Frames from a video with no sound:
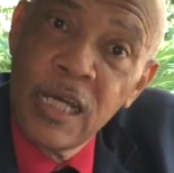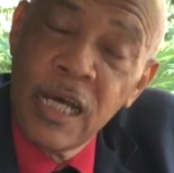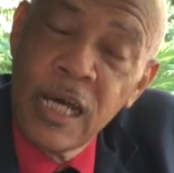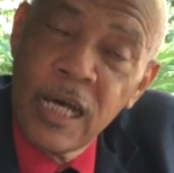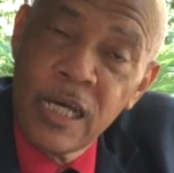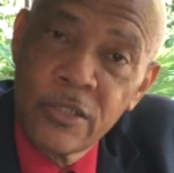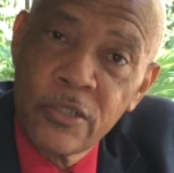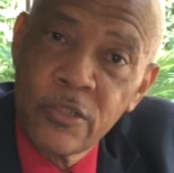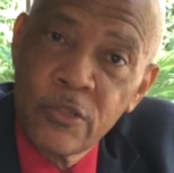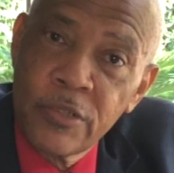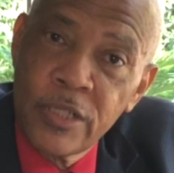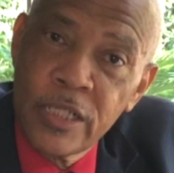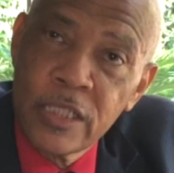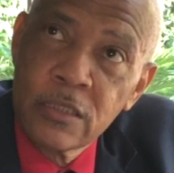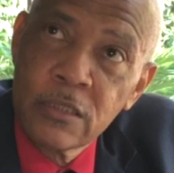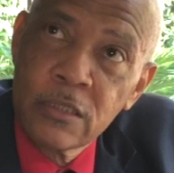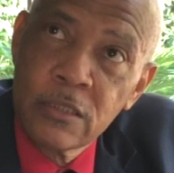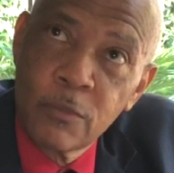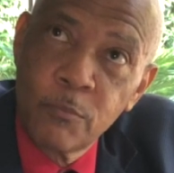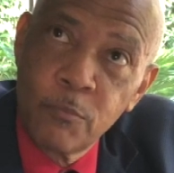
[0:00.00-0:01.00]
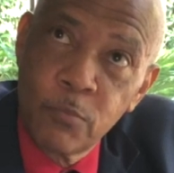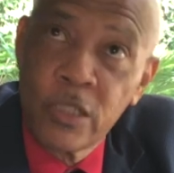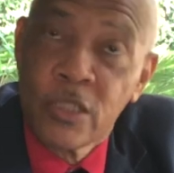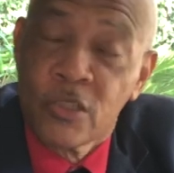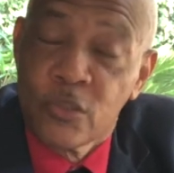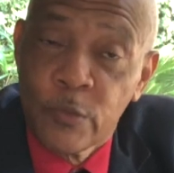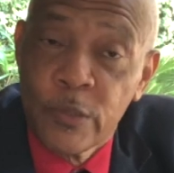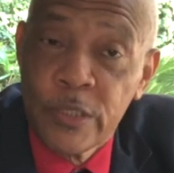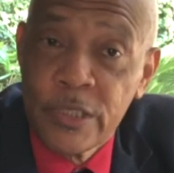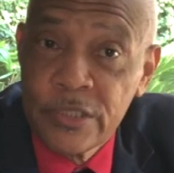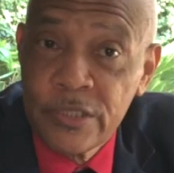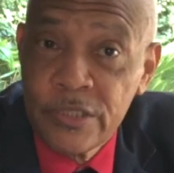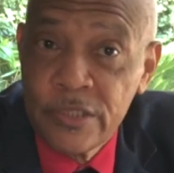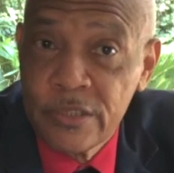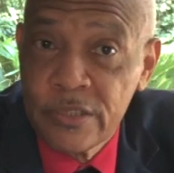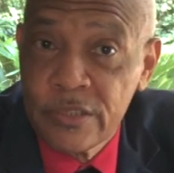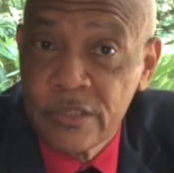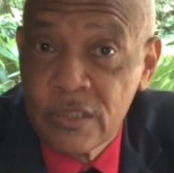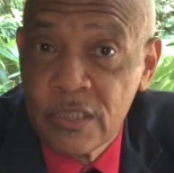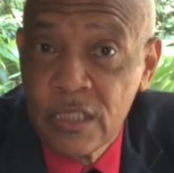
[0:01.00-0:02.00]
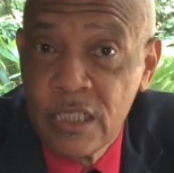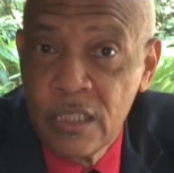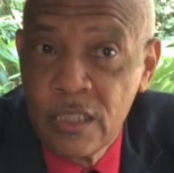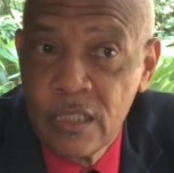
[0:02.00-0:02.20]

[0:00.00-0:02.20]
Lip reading: I know that's blood, sweat, and tears.